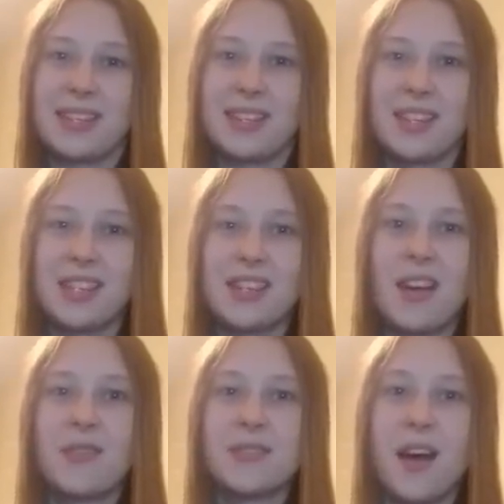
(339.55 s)
She
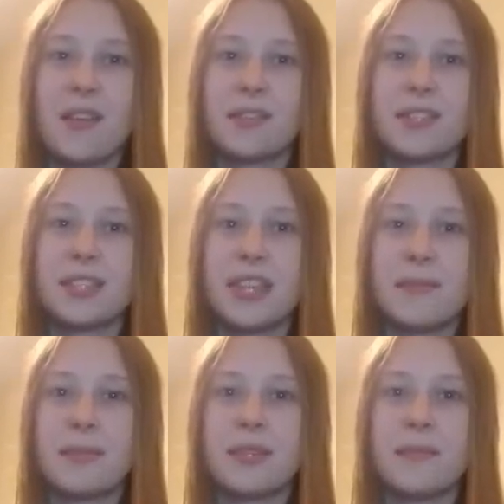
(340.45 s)
goes off to
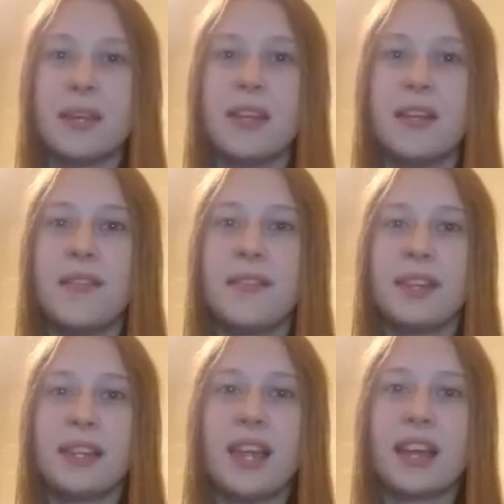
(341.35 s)
sleep in the middle of
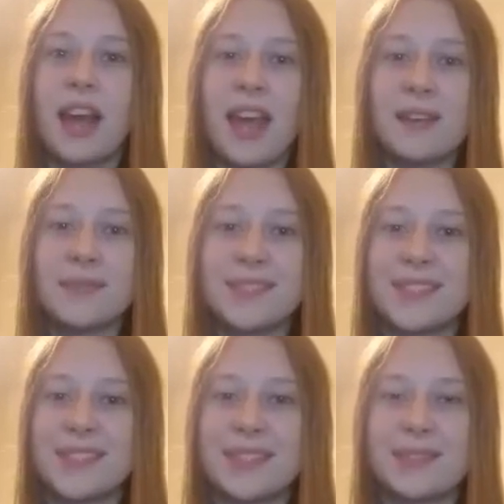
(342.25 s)
it like a
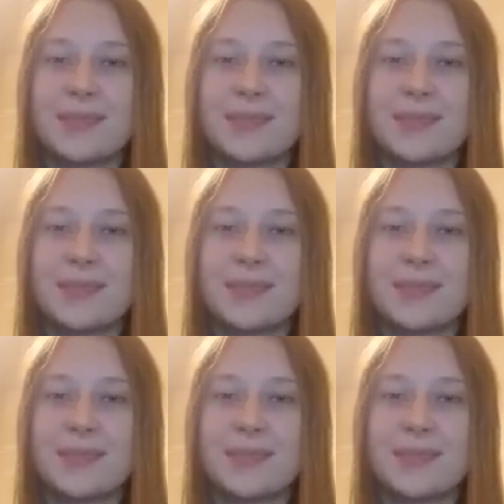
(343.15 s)
hamster.